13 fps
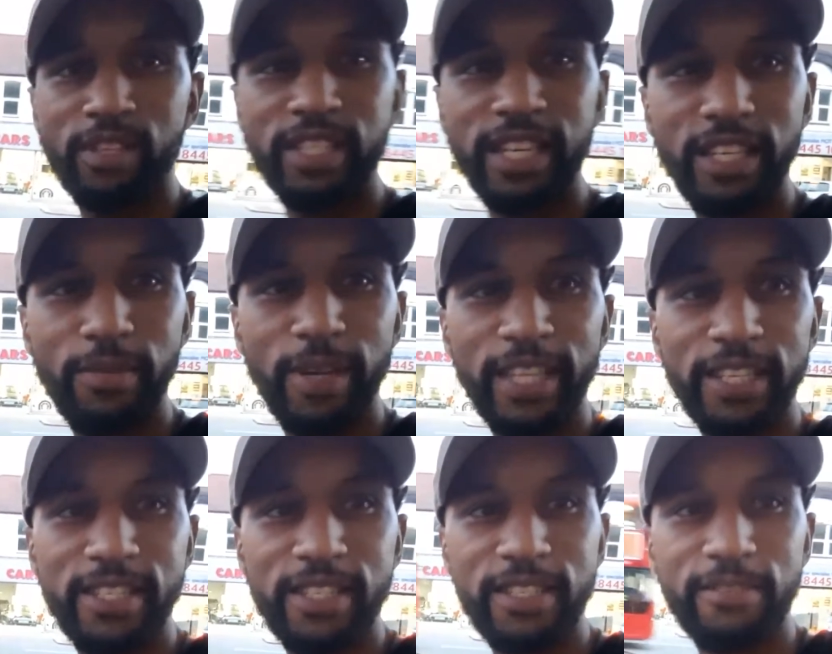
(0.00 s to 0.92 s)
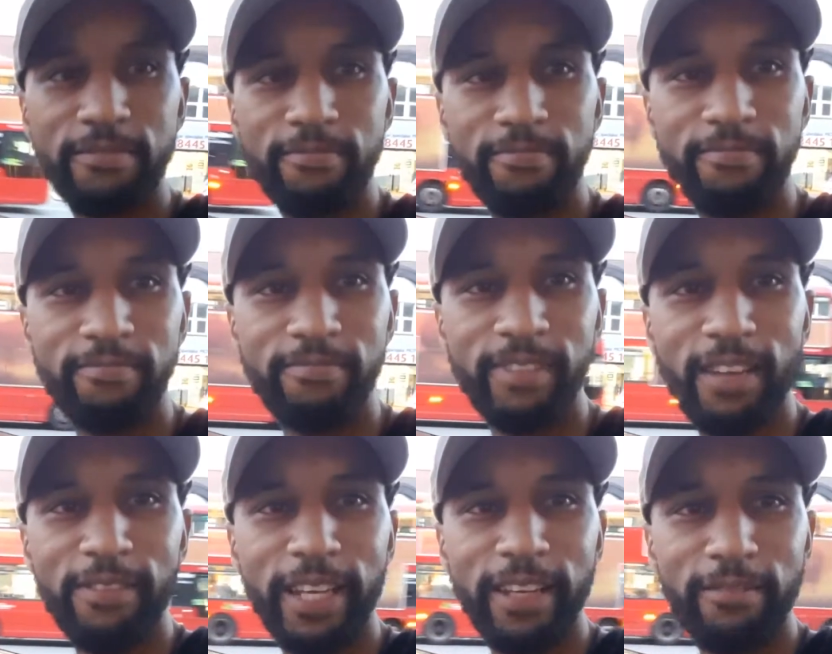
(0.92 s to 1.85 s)
Tint your windows,
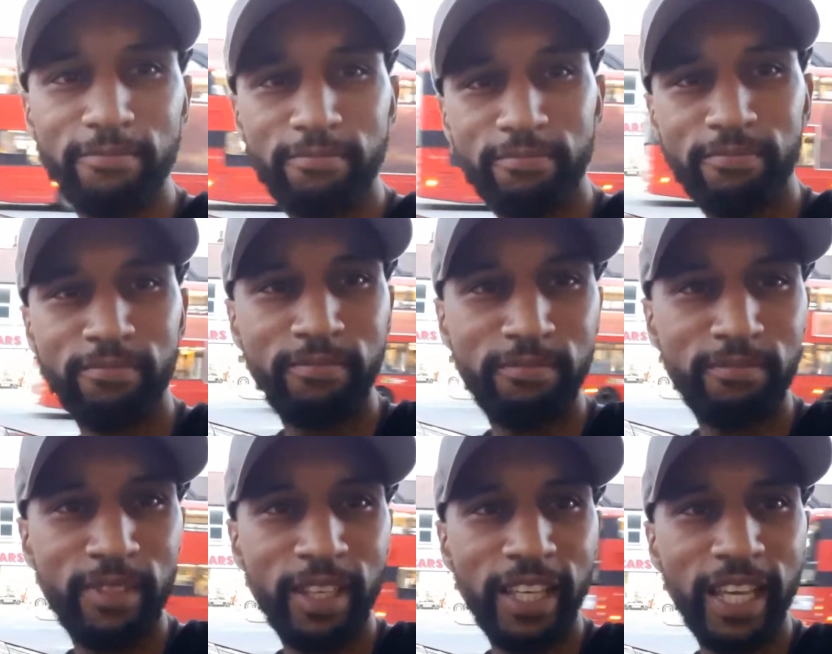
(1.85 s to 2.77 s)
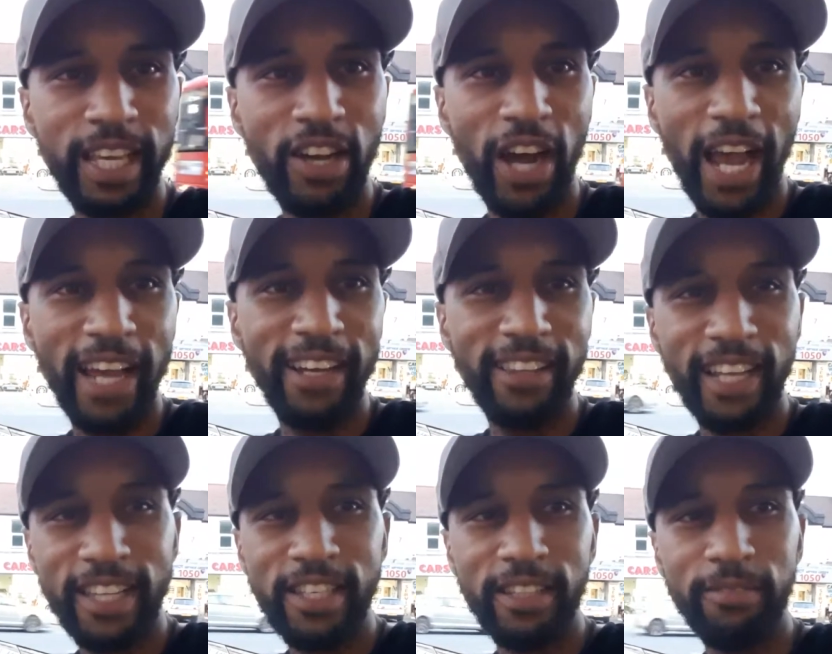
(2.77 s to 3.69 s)
lovely. Gig guy,
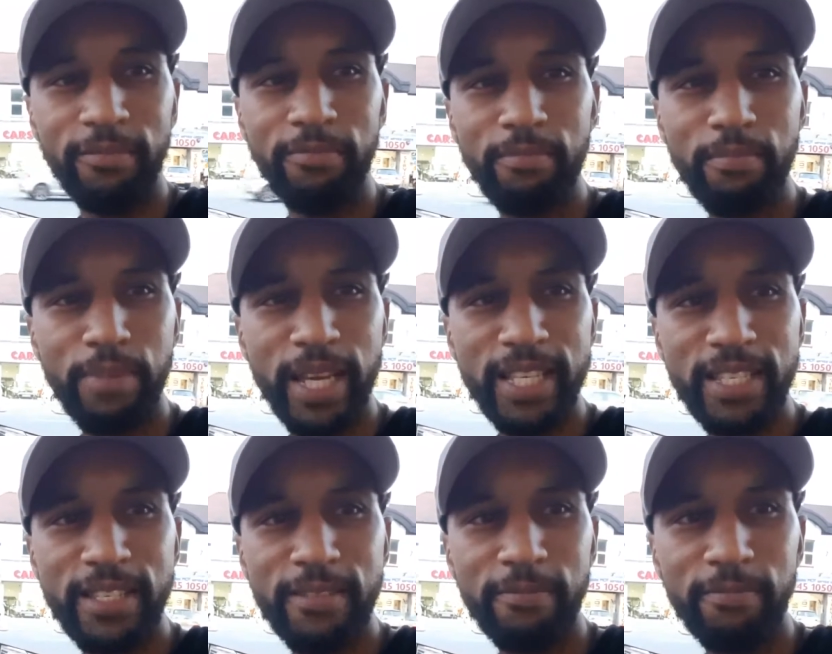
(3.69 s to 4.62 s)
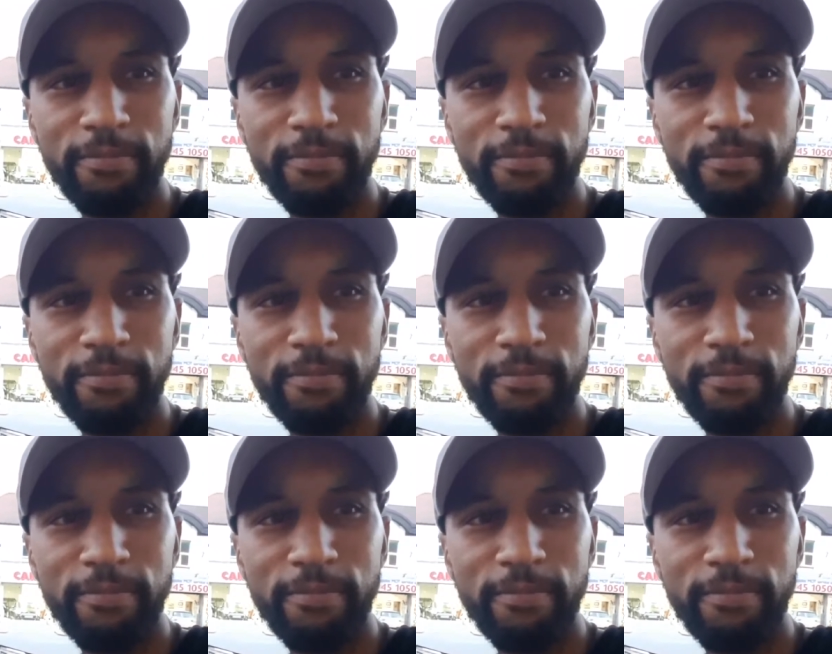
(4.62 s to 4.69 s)
London, peace.